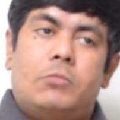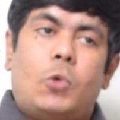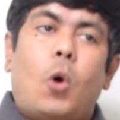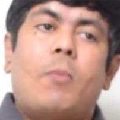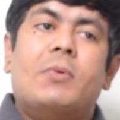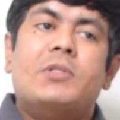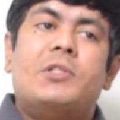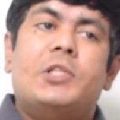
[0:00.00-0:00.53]

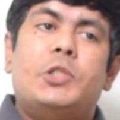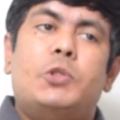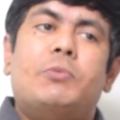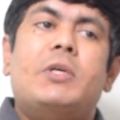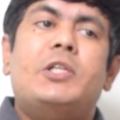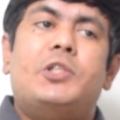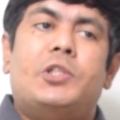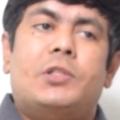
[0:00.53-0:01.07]
common
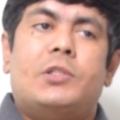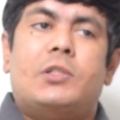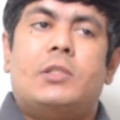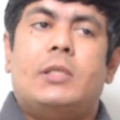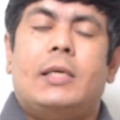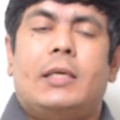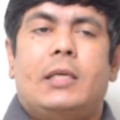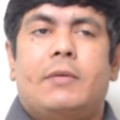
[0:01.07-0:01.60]

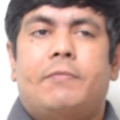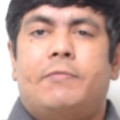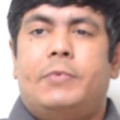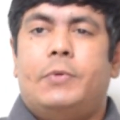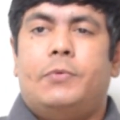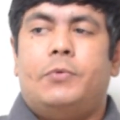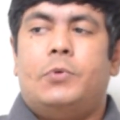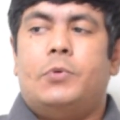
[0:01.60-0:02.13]
situations, like
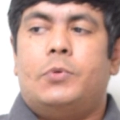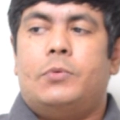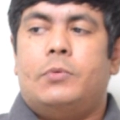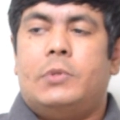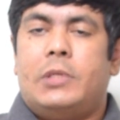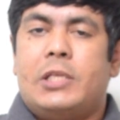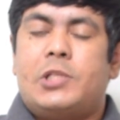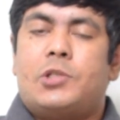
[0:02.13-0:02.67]
if you go
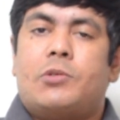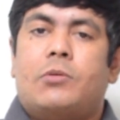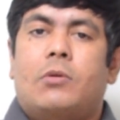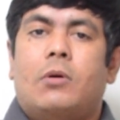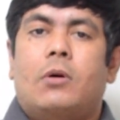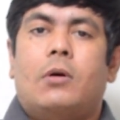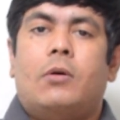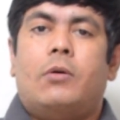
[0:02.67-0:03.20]
to a
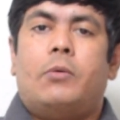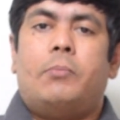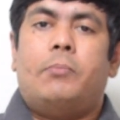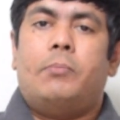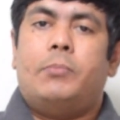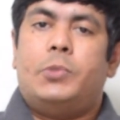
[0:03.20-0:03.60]
restaurant or